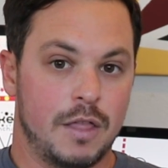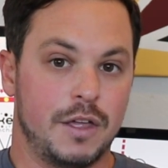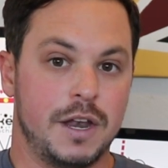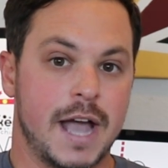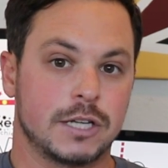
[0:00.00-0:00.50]

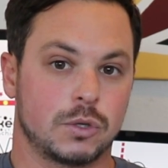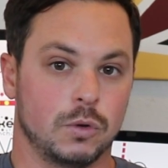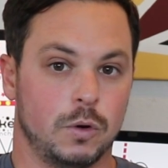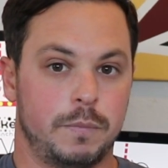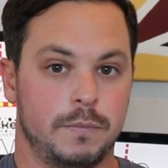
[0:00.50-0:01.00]
The next
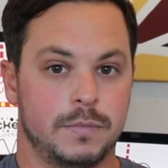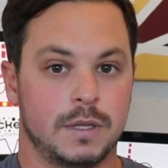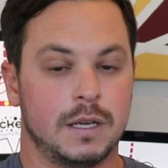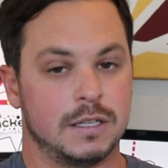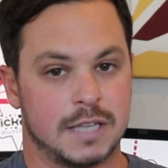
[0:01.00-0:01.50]
group
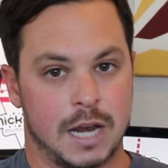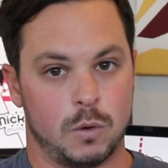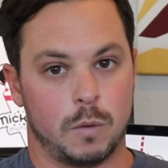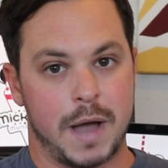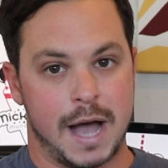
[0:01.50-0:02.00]
is
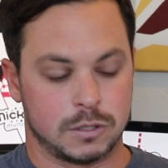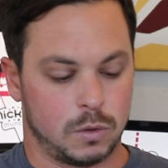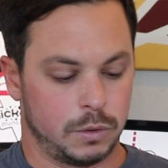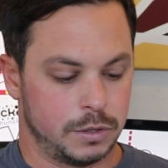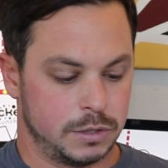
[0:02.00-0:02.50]
annual pass
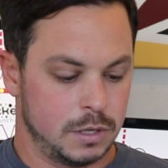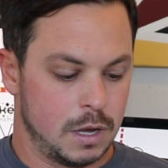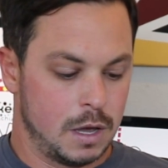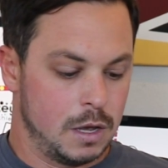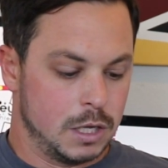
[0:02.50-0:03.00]

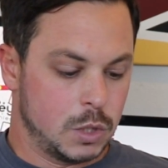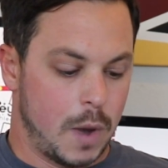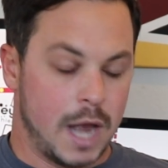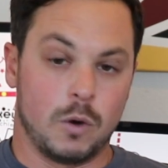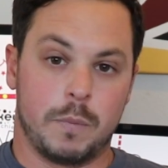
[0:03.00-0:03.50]
holders.
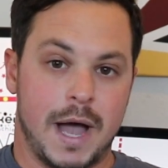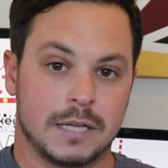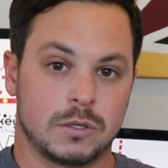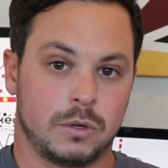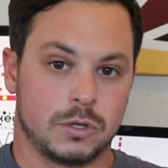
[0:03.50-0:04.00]
So annual
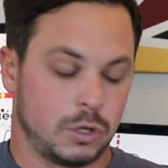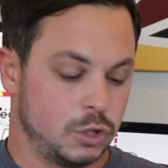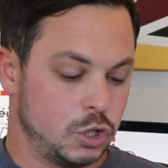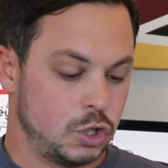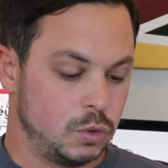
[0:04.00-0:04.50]
pass holders
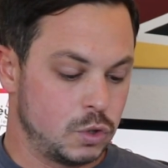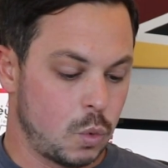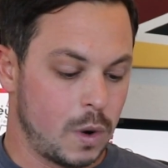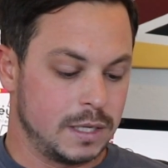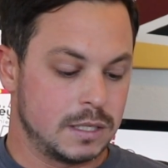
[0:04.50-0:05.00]
on June
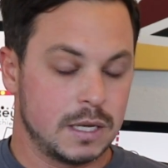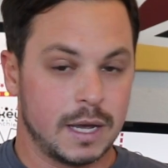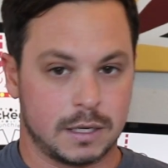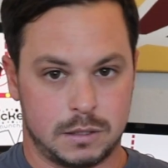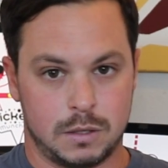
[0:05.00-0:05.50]

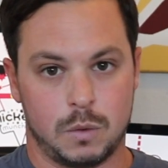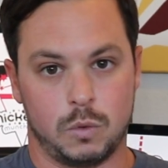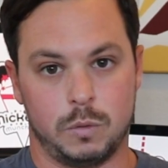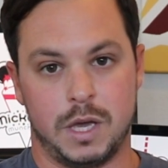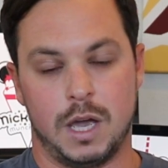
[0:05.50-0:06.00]
26th
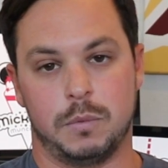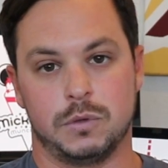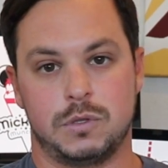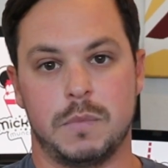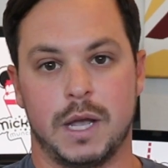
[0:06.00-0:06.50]
will be
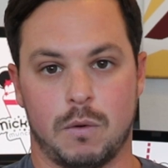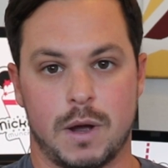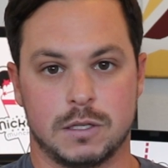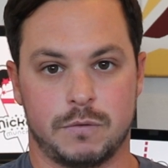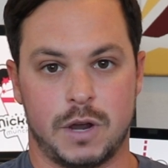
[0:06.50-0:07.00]
able to make a
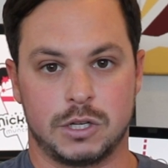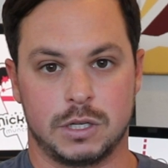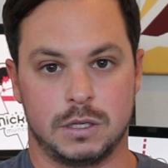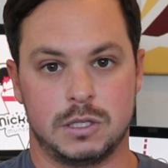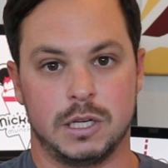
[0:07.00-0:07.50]

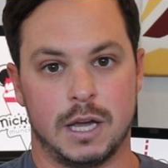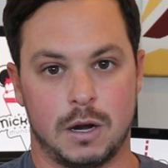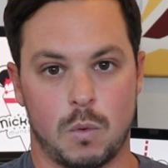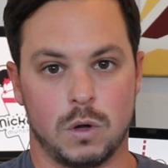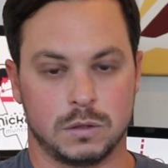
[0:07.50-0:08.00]
reservation to
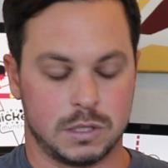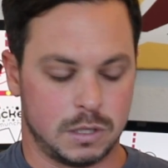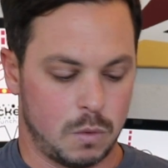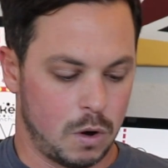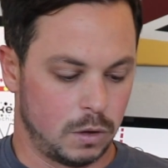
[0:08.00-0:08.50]
get into Walt
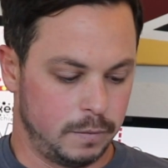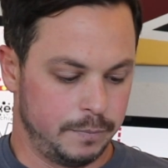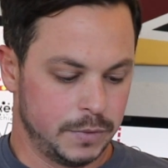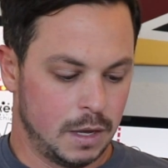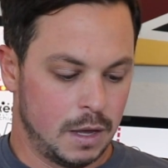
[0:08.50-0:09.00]
Disney World.
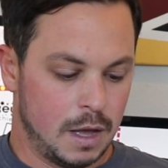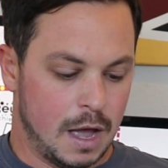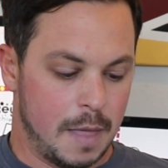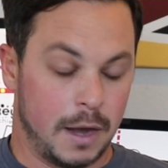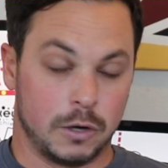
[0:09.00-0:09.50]

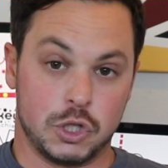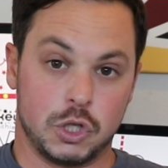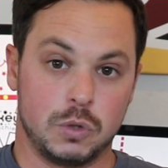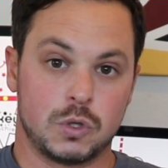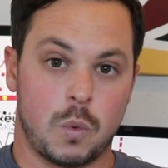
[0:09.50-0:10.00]
And then on
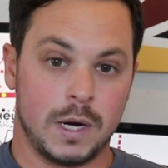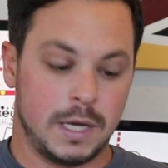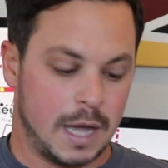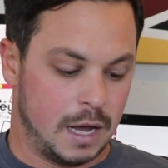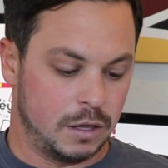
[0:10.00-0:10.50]
June
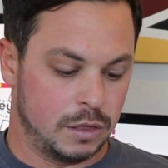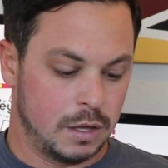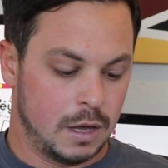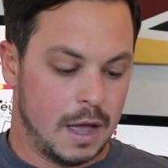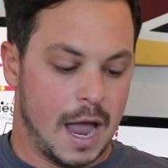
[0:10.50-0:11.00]

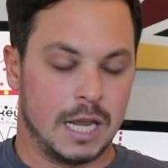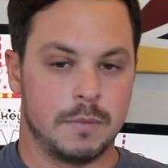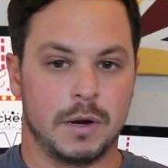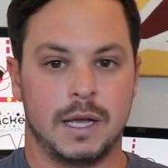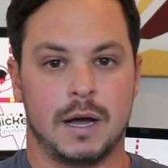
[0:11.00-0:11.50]
28th,
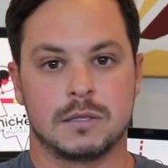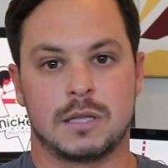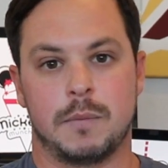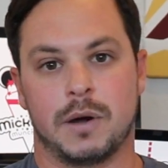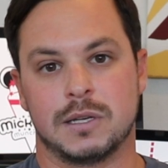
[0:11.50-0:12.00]
anybody
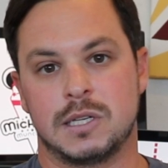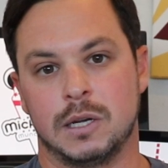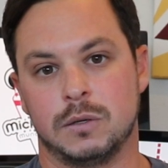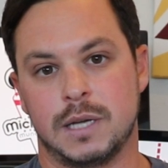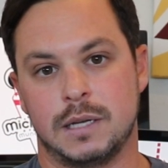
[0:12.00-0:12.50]
else that bought a
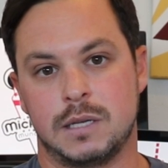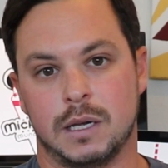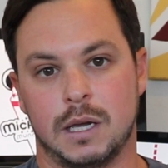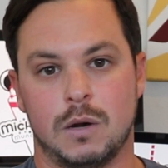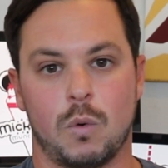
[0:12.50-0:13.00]
single day
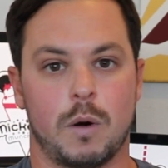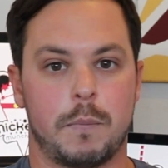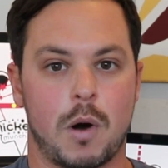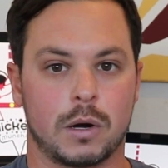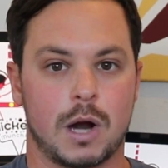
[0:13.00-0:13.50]
ticket
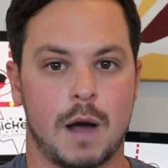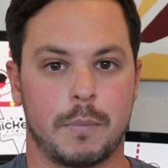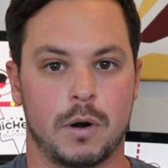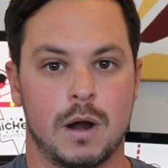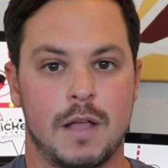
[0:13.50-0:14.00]
or a park
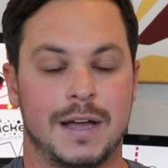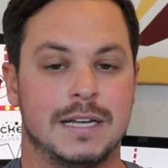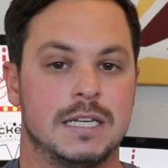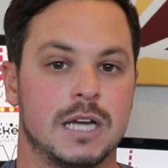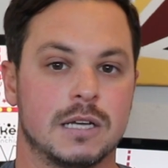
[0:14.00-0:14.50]
hopper
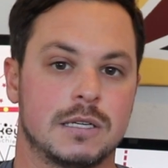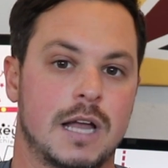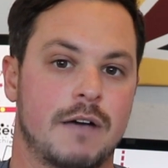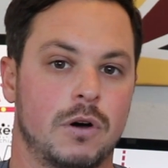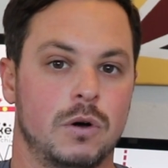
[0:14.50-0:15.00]
that doesn't
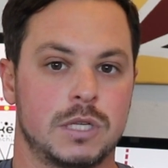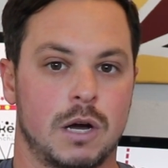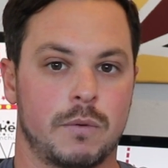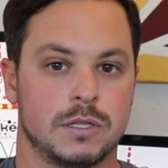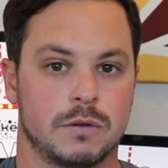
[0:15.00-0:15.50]
have a
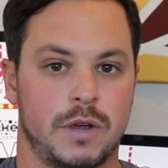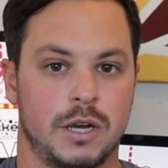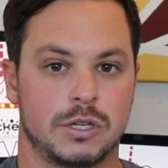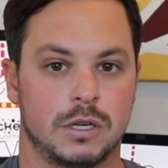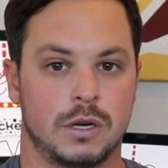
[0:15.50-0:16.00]
hotel
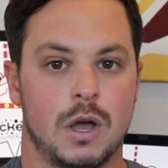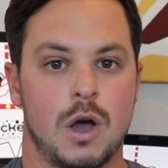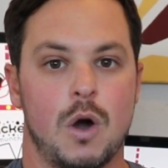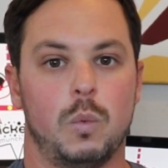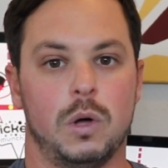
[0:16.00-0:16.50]
reservation
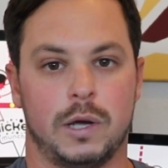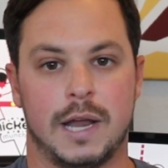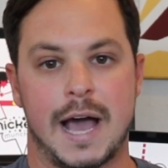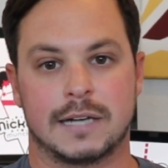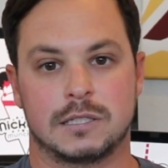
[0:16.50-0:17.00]
will
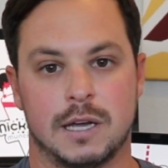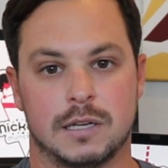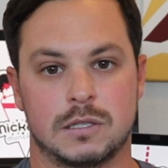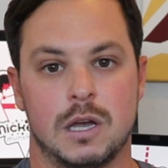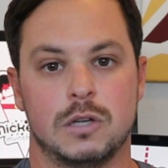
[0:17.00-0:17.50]
get
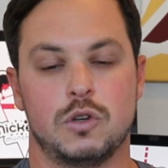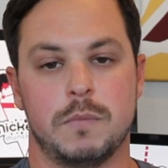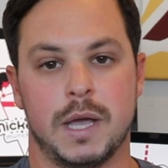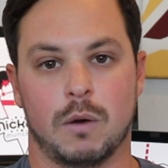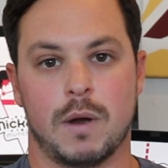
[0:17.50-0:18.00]
access to
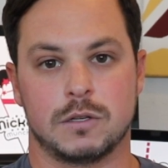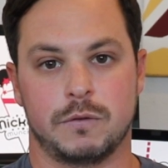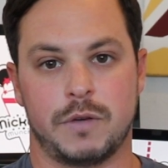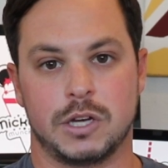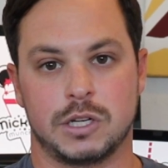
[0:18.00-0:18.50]
make a
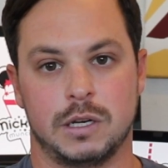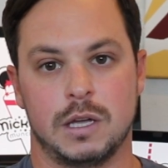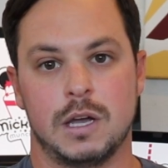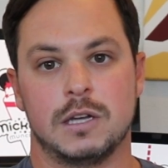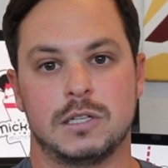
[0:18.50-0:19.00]

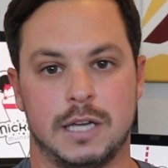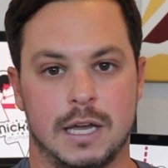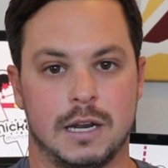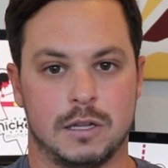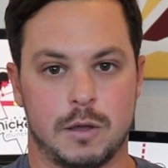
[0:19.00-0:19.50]
reservation to
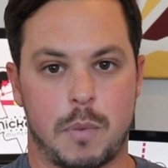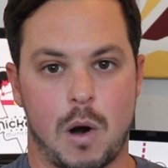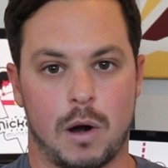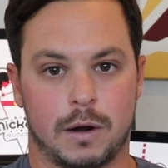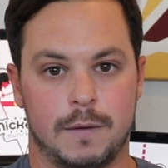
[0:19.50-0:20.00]
get into the
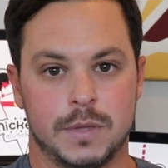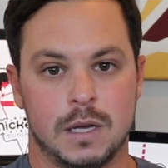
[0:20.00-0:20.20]
park.